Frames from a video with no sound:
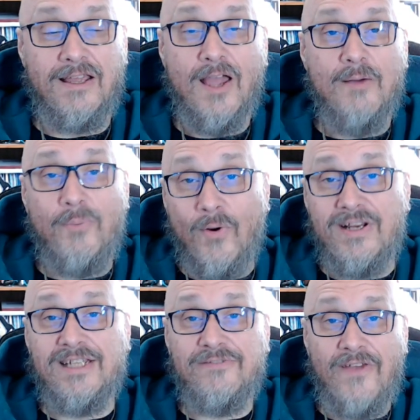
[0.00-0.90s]

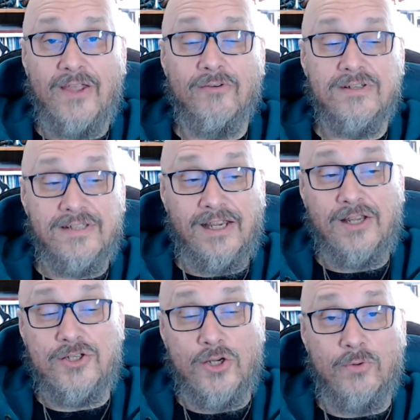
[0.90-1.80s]
pointing his finger and saying,
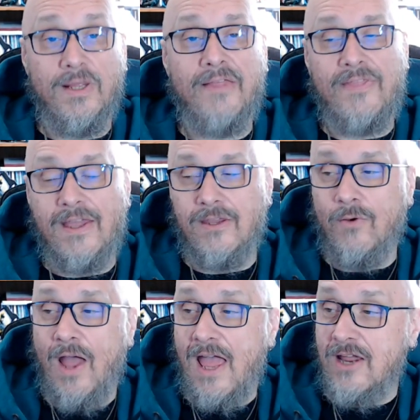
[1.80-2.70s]
could you, yeah, thank you.
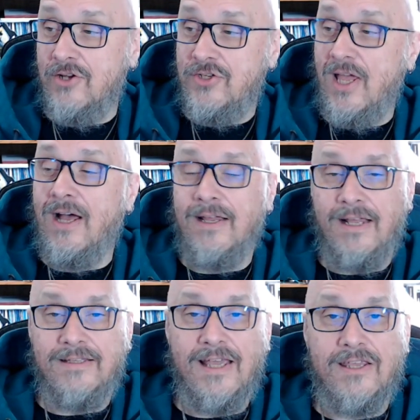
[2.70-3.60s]
And could you,
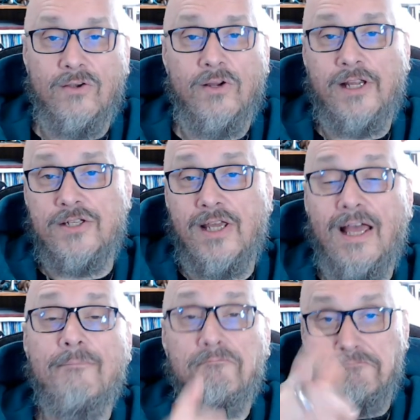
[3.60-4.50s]
yeah, thank you. And could you,
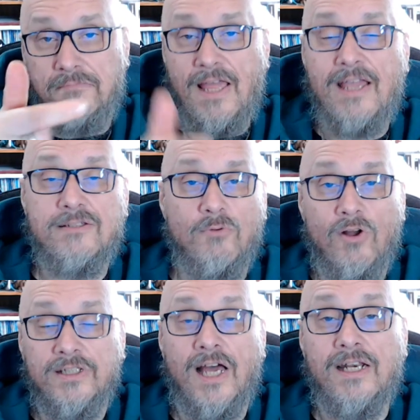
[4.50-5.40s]
yeah, thanks, we're
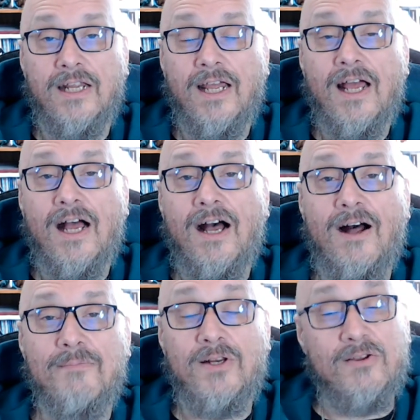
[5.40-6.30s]
all done.
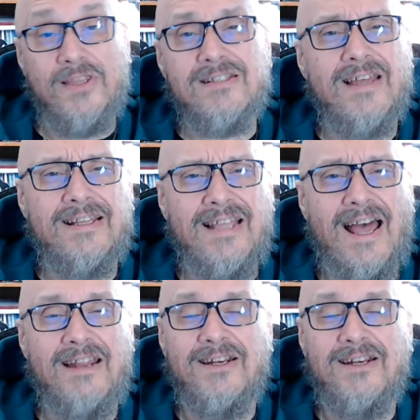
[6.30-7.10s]
Things like that.